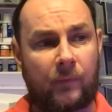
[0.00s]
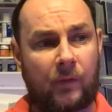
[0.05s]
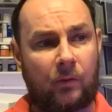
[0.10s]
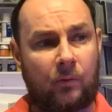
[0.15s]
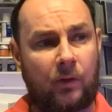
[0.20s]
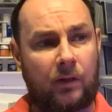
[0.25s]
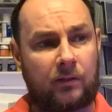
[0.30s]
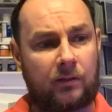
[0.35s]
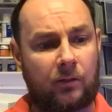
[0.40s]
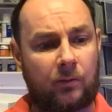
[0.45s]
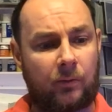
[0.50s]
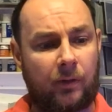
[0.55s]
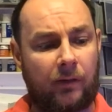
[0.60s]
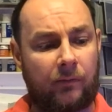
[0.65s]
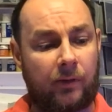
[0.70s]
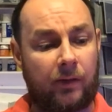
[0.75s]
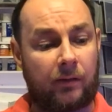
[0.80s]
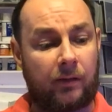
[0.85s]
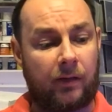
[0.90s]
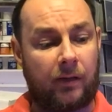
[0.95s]
What else did we
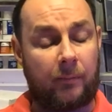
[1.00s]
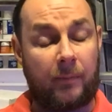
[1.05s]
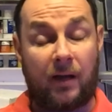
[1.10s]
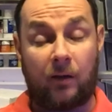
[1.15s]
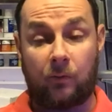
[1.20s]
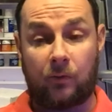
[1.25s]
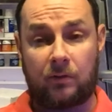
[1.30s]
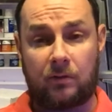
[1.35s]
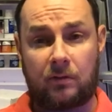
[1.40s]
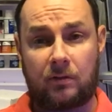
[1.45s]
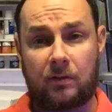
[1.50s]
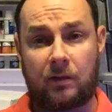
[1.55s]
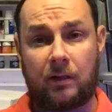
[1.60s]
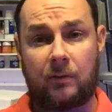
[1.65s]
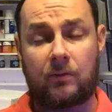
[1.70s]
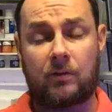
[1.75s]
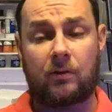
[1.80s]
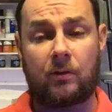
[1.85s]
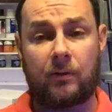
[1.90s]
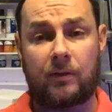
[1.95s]
have? We had Matt Woods. He
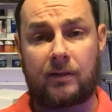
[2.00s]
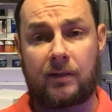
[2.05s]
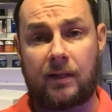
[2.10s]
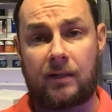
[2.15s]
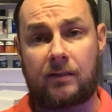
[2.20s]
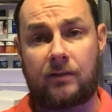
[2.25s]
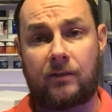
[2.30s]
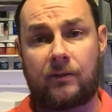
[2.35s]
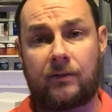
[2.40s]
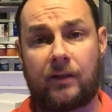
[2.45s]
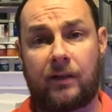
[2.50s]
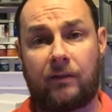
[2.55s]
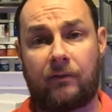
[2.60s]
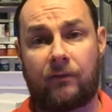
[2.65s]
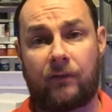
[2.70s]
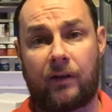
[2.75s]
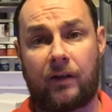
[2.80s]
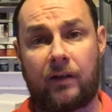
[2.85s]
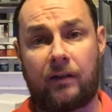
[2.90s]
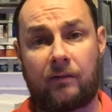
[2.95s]
was doing testers in
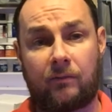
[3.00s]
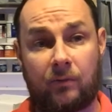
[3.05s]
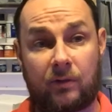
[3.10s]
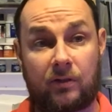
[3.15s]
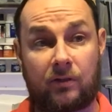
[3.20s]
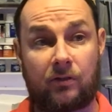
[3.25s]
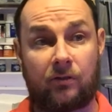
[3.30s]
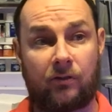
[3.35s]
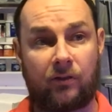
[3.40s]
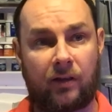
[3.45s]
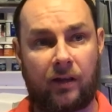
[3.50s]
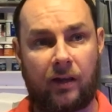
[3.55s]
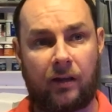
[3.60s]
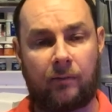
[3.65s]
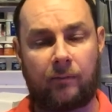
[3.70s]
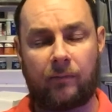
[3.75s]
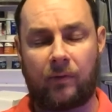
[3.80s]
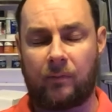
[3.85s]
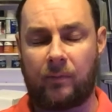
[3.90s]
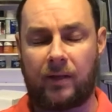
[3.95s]
Infinity, which is another
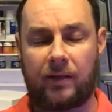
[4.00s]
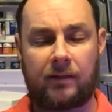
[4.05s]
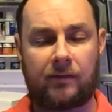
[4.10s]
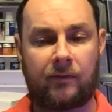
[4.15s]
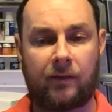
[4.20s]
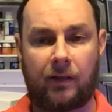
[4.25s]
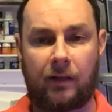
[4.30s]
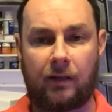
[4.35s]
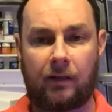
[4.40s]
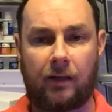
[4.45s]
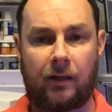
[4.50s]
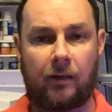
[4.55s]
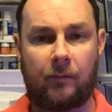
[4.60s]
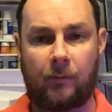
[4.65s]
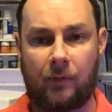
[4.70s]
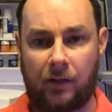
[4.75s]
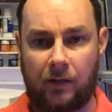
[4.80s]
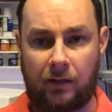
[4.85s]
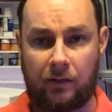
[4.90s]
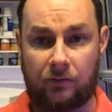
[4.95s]
game. The minis for that game
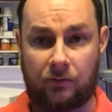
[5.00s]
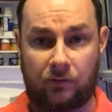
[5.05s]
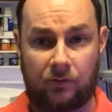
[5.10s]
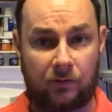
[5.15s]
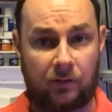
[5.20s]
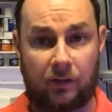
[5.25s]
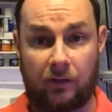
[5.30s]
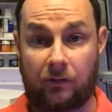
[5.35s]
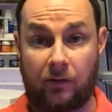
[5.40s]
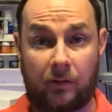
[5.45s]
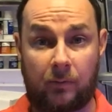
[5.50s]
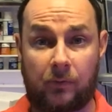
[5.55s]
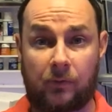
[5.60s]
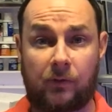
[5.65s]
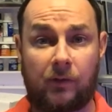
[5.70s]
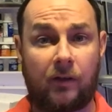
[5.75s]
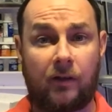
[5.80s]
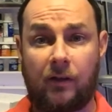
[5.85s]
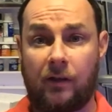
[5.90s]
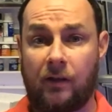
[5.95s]
are just incredible.
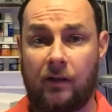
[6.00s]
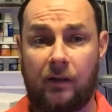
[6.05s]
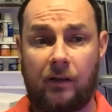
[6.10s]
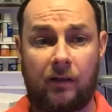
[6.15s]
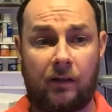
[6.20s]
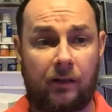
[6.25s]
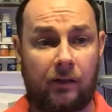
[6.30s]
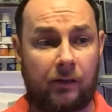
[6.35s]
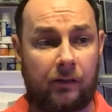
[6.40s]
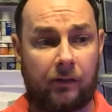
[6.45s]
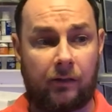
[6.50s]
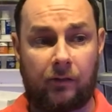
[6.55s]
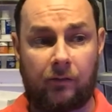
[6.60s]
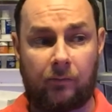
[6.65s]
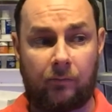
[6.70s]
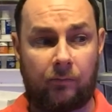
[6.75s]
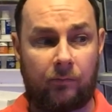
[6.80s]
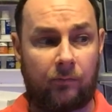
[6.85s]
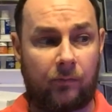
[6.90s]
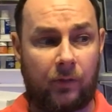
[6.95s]
I
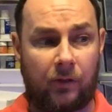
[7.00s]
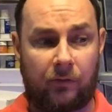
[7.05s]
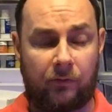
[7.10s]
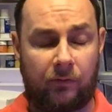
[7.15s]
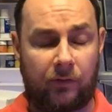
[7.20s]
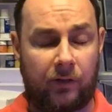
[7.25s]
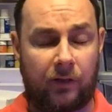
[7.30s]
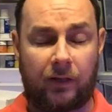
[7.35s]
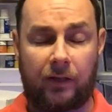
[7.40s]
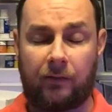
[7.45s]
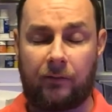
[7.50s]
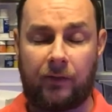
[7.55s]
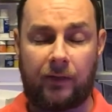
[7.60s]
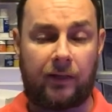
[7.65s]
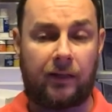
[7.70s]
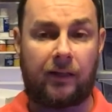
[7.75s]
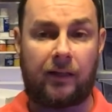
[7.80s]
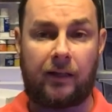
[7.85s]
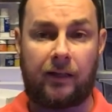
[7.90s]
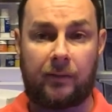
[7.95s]
really
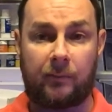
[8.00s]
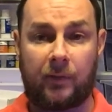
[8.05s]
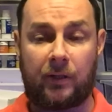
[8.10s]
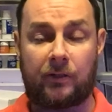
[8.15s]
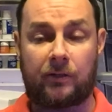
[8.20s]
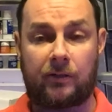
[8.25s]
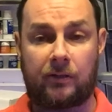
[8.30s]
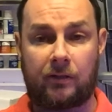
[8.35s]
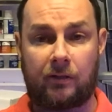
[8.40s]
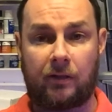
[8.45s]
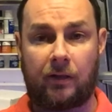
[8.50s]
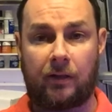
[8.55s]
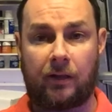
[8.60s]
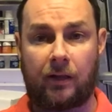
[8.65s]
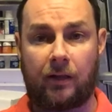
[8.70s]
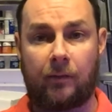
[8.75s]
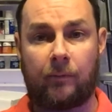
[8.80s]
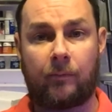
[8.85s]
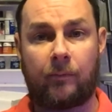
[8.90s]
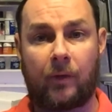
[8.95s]
like the miniatures in that
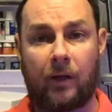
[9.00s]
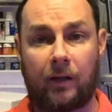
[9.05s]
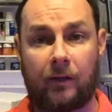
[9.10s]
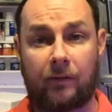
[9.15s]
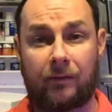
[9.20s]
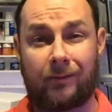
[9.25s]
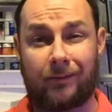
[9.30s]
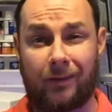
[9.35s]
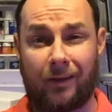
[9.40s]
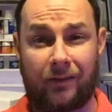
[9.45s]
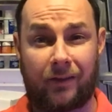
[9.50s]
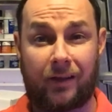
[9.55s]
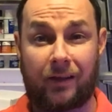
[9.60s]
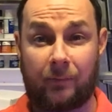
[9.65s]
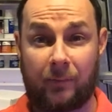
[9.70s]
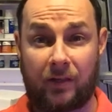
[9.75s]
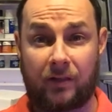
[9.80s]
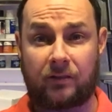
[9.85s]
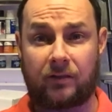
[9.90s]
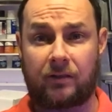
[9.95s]
game, and I think the
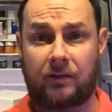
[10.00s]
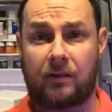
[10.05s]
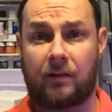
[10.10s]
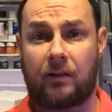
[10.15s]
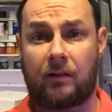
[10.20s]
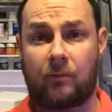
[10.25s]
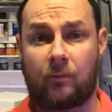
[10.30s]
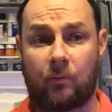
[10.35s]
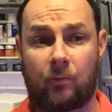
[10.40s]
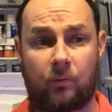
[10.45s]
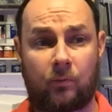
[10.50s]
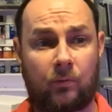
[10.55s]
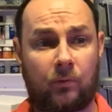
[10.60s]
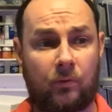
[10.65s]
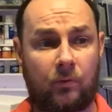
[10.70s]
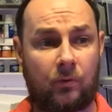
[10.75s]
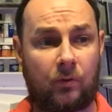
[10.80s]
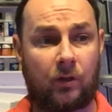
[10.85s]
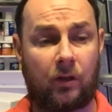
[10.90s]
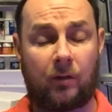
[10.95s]
miniatures are
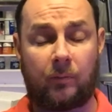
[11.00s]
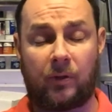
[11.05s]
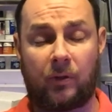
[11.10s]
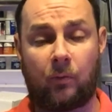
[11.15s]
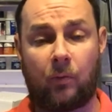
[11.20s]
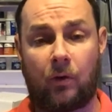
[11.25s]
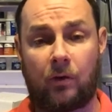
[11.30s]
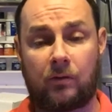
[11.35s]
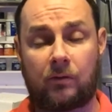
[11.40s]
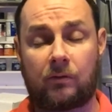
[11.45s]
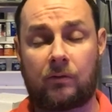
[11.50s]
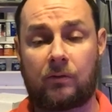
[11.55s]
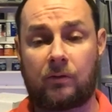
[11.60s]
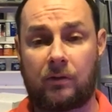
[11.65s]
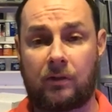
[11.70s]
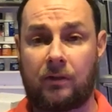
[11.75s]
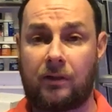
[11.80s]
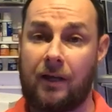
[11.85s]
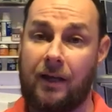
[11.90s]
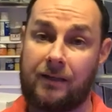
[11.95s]
going to be what
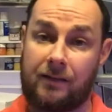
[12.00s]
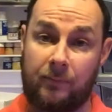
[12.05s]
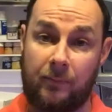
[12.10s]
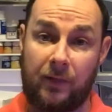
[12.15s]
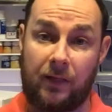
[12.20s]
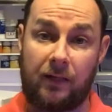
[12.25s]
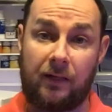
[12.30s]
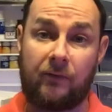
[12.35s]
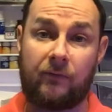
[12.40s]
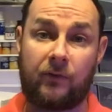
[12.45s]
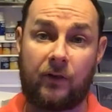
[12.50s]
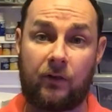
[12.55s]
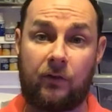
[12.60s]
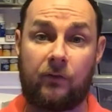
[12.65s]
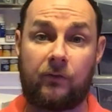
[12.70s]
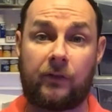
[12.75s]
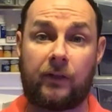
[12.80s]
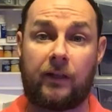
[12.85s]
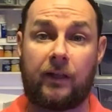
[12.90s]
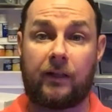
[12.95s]
gets me
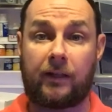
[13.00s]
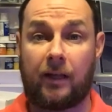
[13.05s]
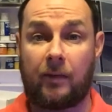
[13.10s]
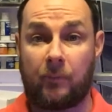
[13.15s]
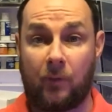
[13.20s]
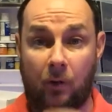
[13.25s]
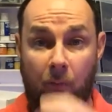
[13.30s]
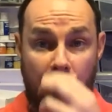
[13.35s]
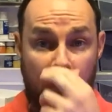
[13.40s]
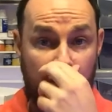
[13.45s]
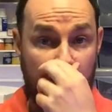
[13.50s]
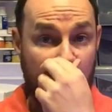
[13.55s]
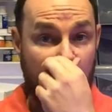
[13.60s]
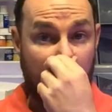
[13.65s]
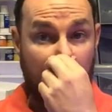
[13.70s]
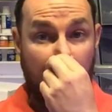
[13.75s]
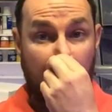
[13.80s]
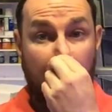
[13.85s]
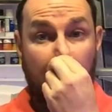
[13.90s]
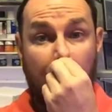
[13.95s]
involved in that game. But
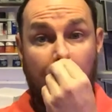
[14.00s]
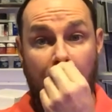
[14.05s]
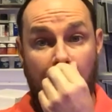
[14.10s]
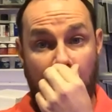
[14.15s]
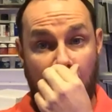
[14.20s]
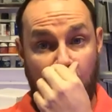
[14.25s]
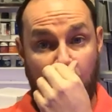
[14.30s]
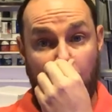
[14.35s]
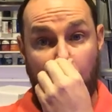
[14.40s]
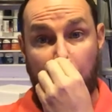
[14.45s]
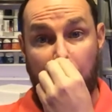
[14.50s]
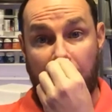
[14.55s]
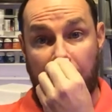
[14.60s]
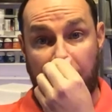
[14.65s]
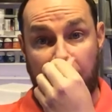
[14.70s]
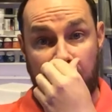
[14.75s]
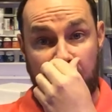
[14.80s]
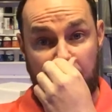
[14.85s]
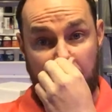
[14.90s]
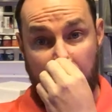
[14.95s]
I will
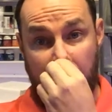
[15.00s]
play it.